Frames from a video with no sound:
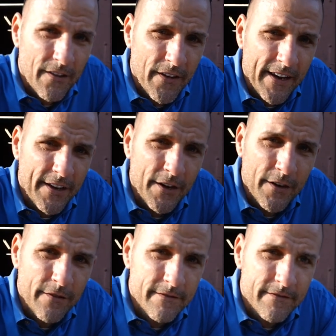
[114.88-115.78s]
Thank
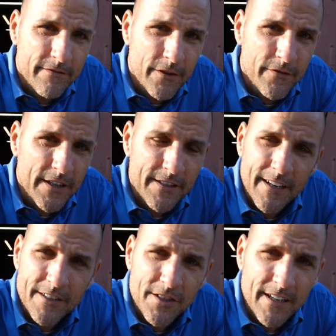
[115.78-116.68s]
you for
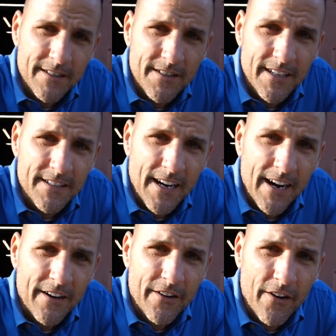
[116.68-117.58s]
visiting G and C
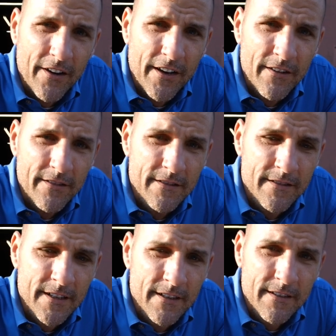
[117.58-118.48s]
Tire and Auto.
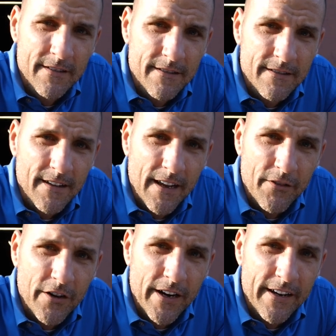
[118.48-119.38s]

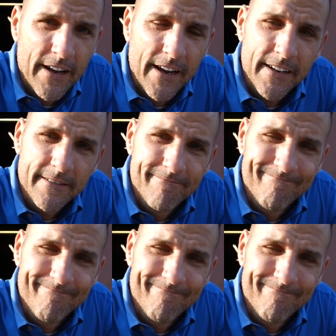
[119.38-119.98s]
Have a great day.